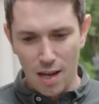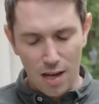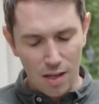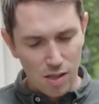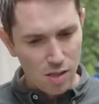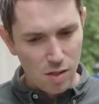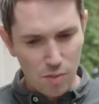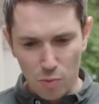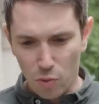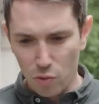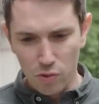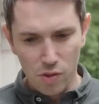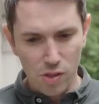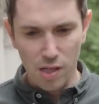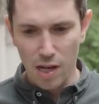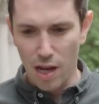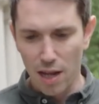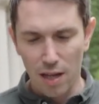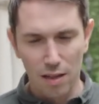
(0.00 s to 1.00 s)
A small
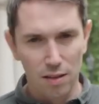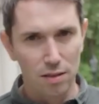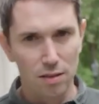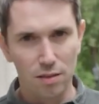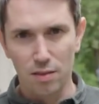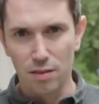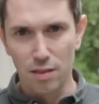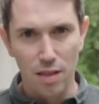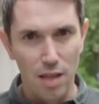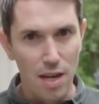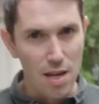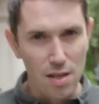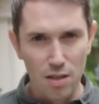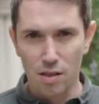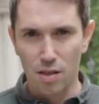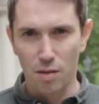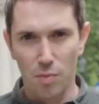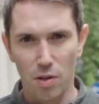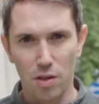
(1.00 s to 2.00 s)
scale,
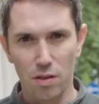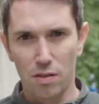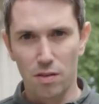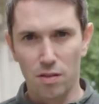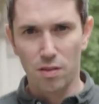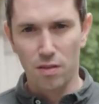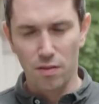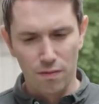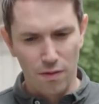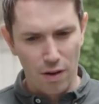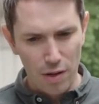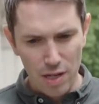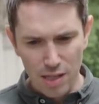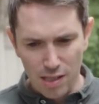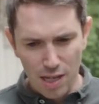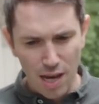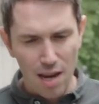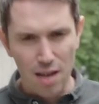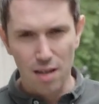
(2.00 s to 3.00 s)
intimate, very
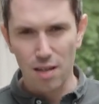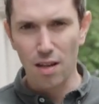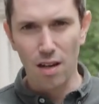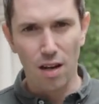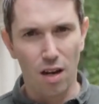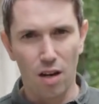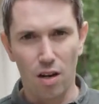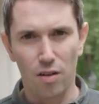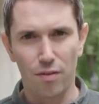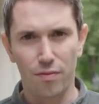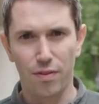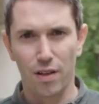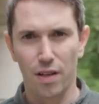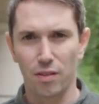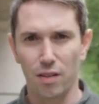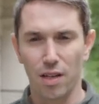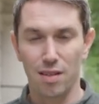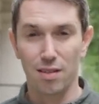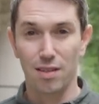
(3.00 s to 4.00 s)
tender,
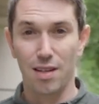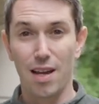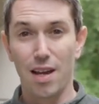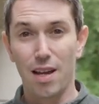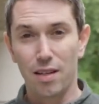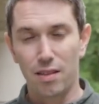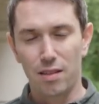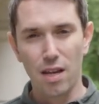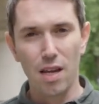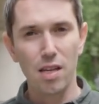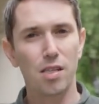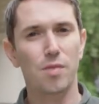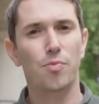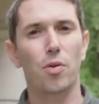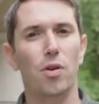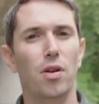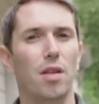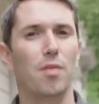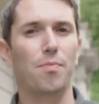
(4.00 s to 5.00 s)
heartfelt and
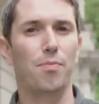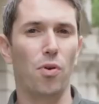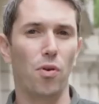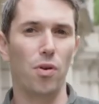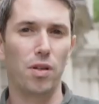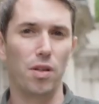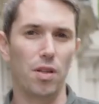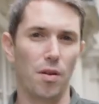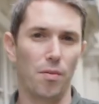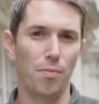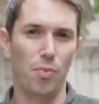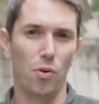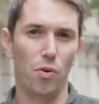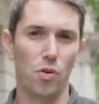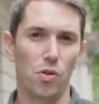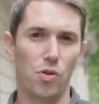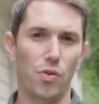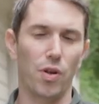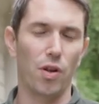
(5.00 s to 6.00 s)
desperately poignant
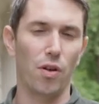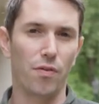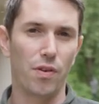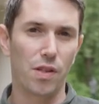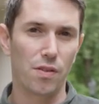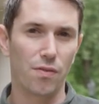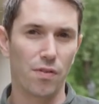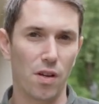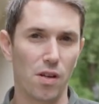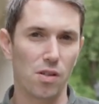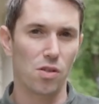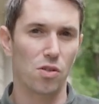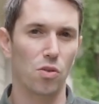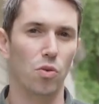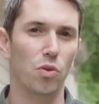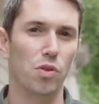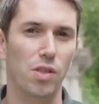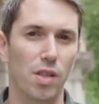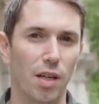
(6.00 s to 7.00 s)
portrait of his first
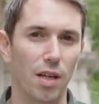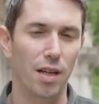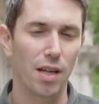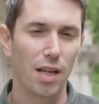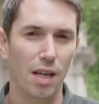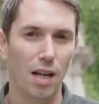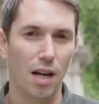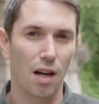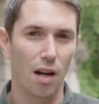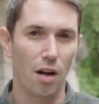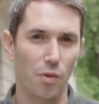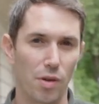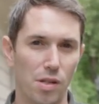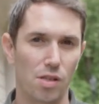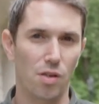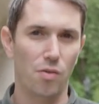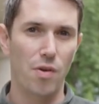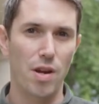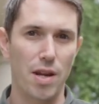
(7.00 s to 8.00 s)
daughter, Clara
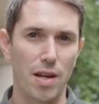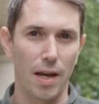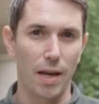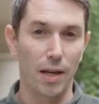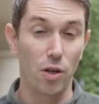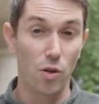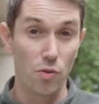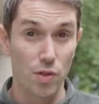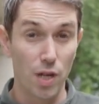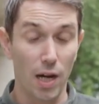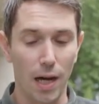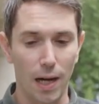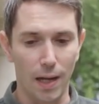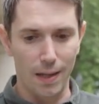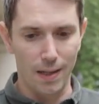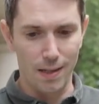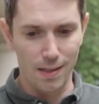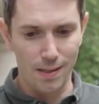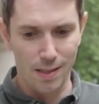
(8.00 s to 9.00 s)
Serena, who
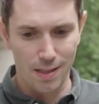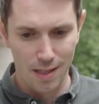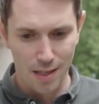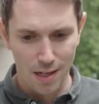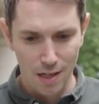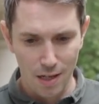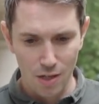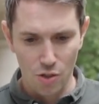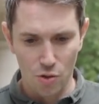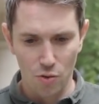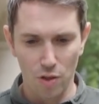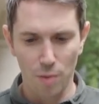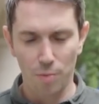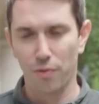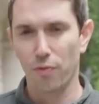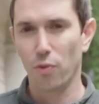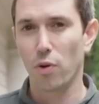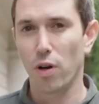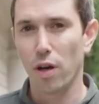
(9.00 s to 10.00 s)
died shortly
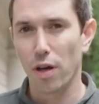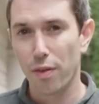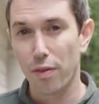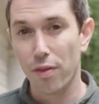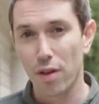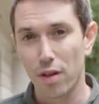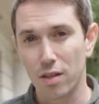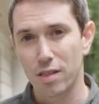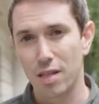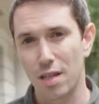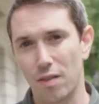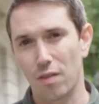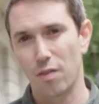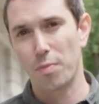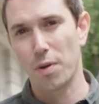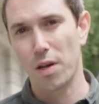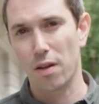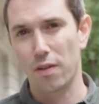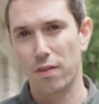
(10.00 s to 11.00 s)
before her
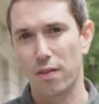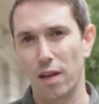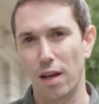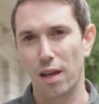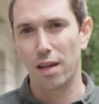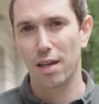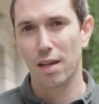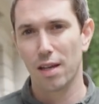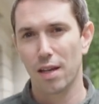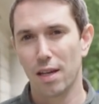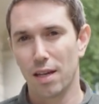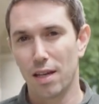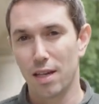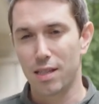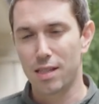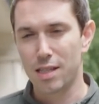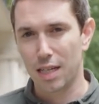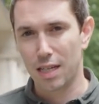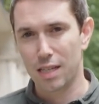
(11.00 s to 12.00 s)
13th birthday
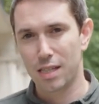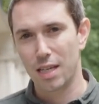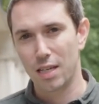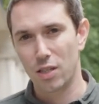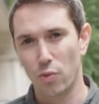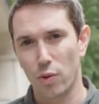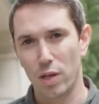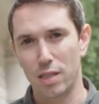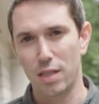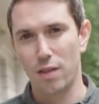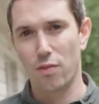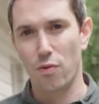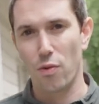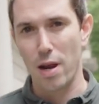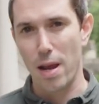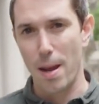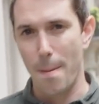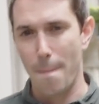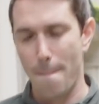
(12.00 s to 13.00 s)
in
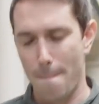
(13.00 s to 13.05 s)
1623.